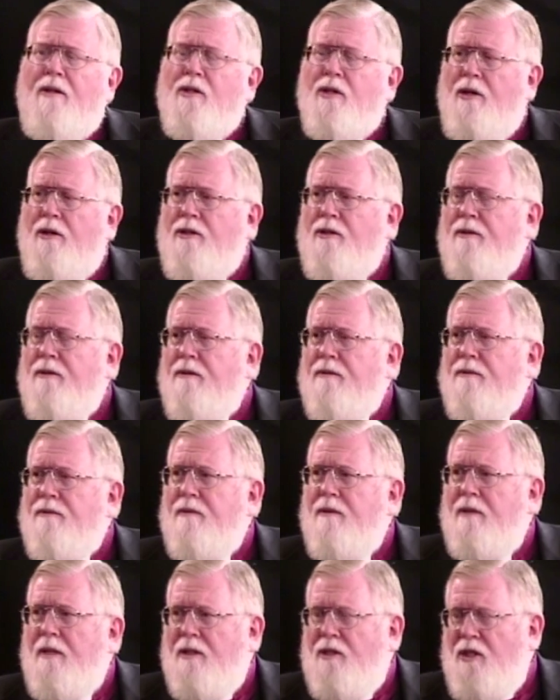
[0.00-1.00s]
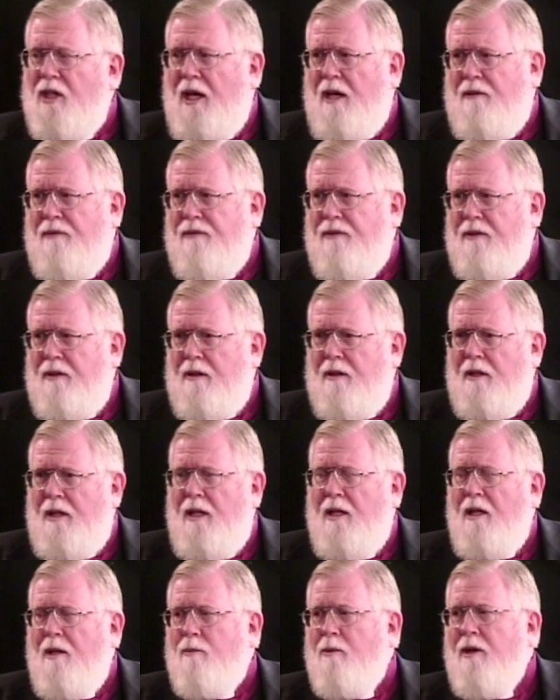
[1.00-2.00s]
church itself.
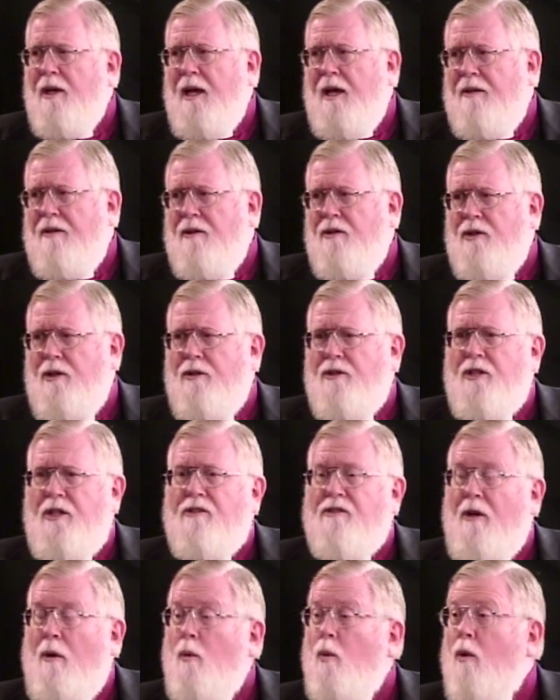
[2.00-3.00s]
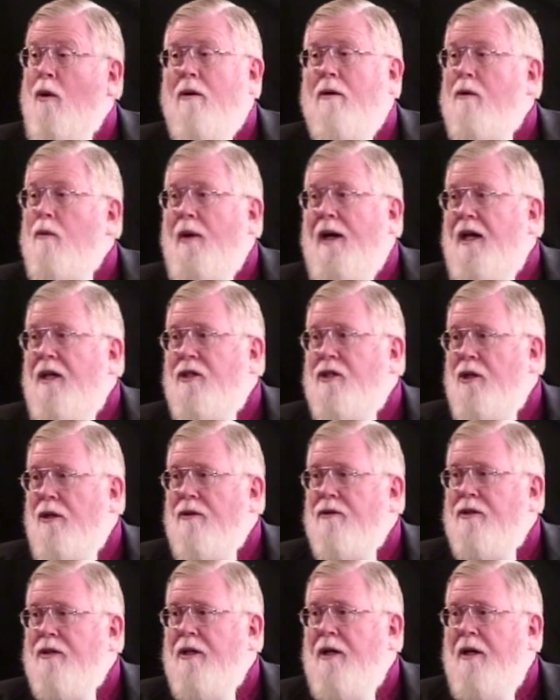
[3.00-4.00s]
The Liberal Catholic Church is a worldwide
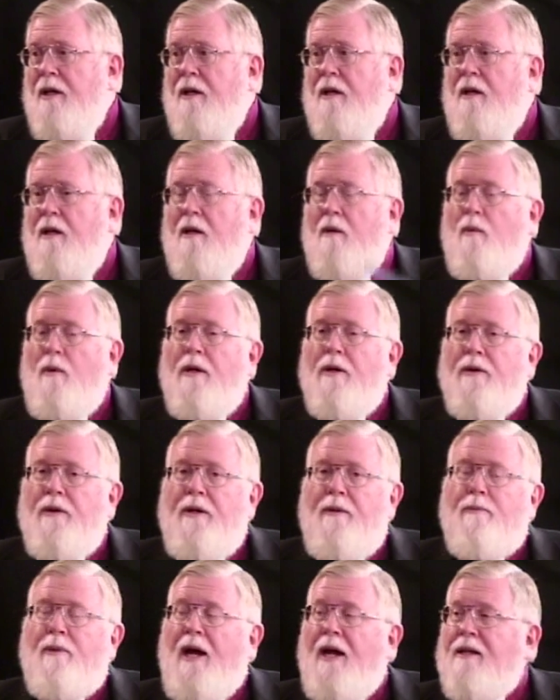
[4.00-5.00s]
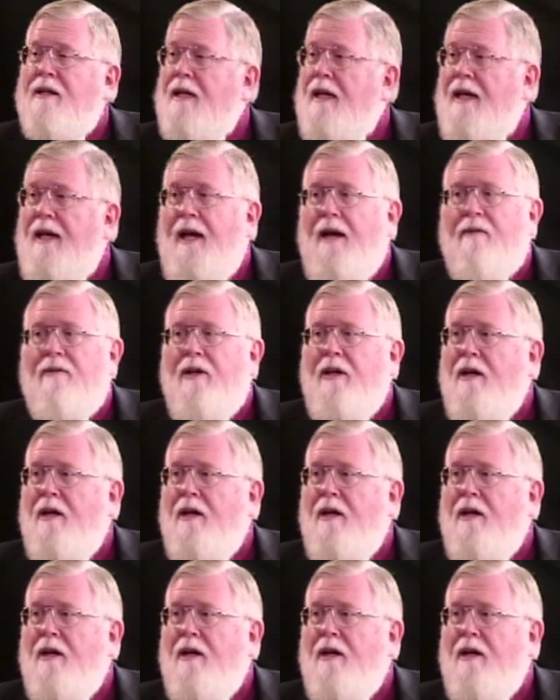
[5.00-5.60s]
church. We are in practically every